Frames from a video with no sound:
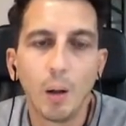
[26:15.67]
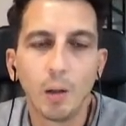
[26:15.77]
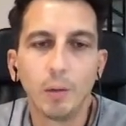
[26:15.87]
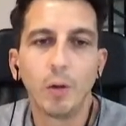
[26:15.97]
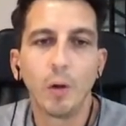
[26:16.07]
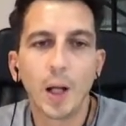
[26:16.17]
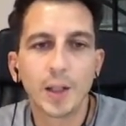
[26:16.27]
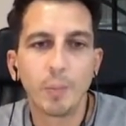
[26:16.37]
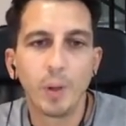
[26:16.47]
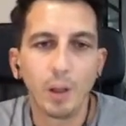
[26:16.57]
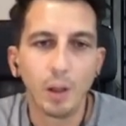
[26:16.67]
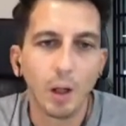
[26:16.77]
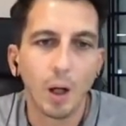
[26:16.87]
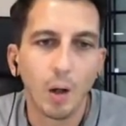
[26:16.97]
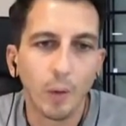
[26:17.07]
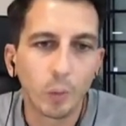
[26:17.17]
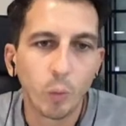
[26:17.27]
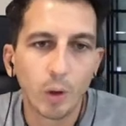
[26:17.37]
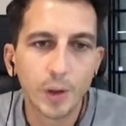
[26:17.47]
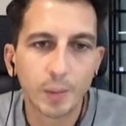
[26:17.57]
Don't ask me how it
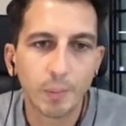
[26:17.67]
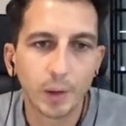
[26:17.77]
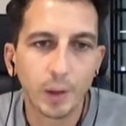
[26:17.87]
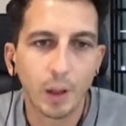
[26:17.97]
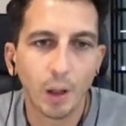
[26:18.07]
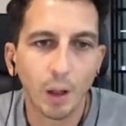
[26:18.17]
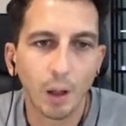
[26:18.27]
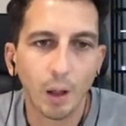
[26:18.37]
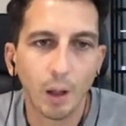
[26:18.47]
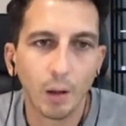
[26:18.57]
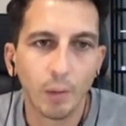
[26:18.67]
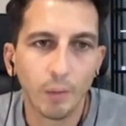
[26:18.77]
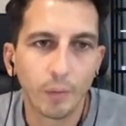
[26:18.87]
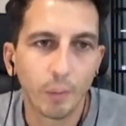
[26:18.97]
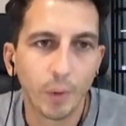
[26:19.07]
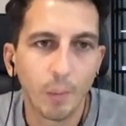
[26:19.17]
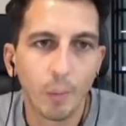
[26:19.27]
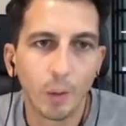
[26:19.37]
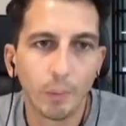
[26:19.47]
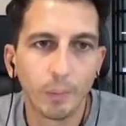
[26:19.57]
works. Mattia from
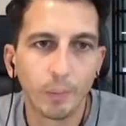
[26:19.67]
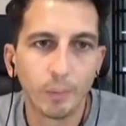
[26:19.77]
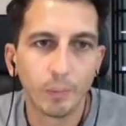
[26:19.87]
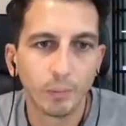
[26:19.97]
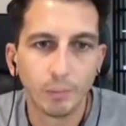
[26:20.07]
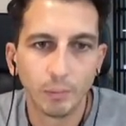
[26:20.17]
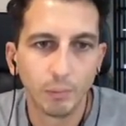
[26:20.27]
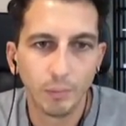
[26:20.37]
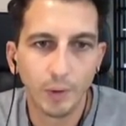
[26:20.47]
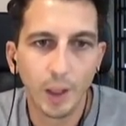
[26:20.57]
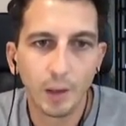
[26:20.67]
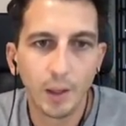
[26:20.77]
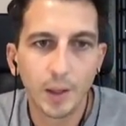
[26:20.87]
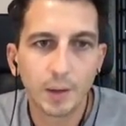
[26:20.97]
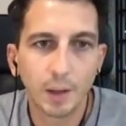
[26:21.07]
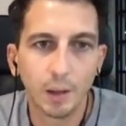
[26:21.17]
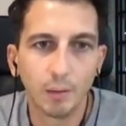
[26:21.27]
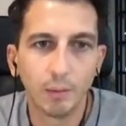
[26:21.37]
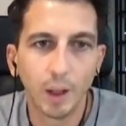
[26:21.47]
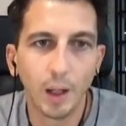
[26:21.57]
Nebula did this,
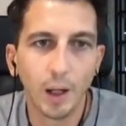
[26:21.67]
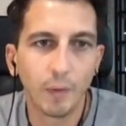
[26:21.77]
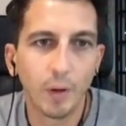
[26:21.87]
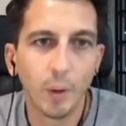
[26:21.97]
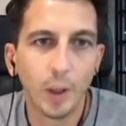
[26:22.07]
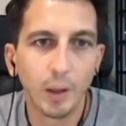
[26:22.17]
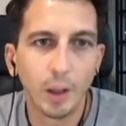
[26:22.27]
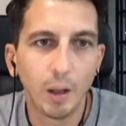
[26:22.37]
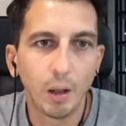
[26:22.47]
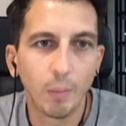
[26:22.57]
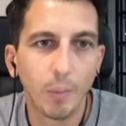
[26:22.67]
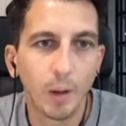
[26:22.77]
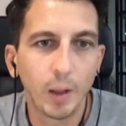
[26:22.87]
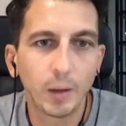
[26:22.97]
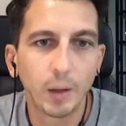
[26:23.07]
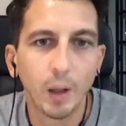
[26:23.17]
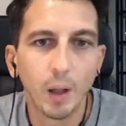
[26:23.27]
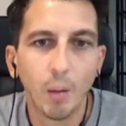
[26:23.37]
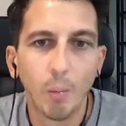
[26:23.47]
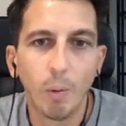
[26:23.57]
and I have no idea about it,
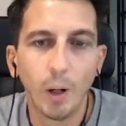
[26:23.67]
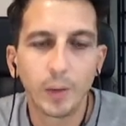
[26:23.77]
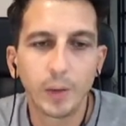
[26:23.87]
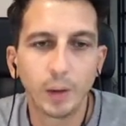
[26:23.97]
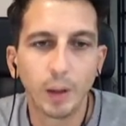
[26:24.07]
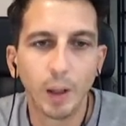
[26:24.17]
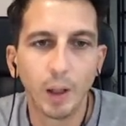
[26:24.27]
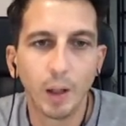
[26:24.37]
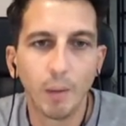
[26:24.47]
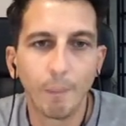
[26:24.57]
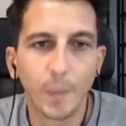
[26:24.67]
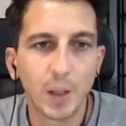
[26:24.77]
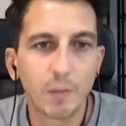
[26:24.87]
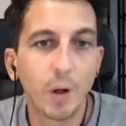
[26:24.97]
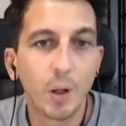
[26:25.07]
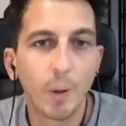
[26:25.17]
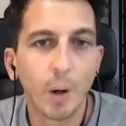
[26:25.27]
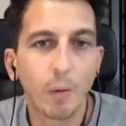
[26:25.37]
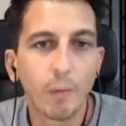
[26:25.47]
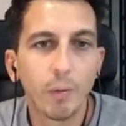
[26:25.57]
but it's very
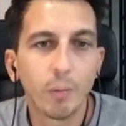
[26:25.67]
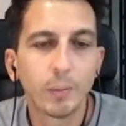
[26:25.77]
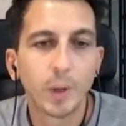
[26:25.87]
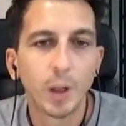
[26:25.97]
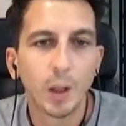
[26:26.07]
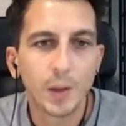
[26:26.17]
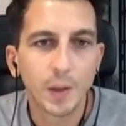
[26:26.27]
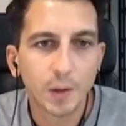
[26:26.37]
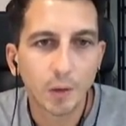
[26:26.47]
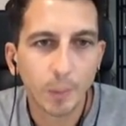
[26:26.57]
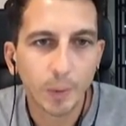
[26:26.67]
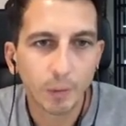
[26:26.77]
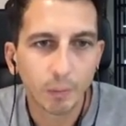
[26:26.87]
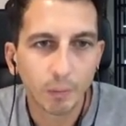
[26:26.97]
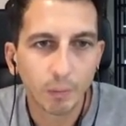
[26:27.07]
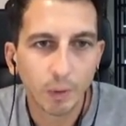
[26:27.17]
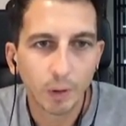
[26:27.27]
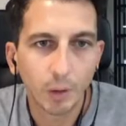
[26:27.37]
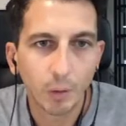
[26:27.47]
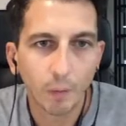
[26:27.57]
powerful. It's a script
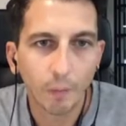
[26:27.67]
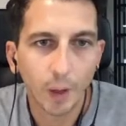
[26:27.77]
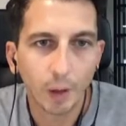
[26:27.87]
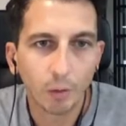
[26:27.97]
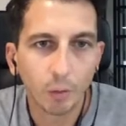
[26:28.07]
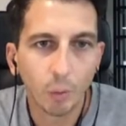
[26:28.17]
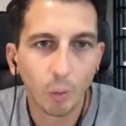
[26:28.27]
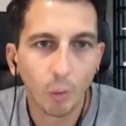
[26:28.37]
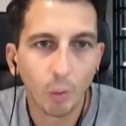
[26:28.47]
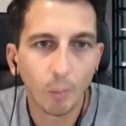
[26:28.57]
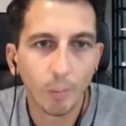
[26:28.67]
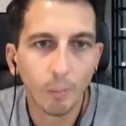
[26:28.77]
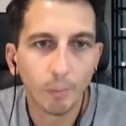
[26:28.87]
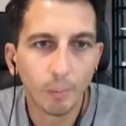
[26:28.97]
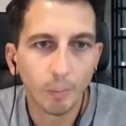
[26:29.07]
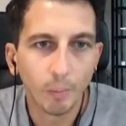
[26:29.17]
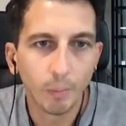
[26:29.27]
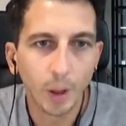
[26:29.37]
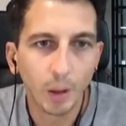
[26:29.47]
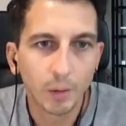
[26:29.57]
that you can find into
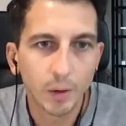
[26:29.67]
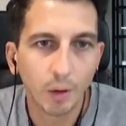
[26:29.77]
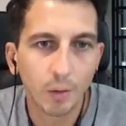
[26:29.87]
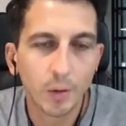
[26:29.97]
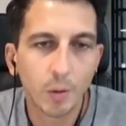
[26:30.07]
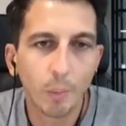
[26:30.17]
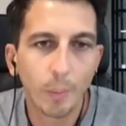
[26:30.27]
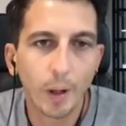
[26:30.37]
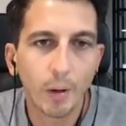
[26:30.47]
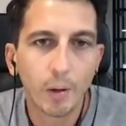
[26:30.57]
being Solidus compare.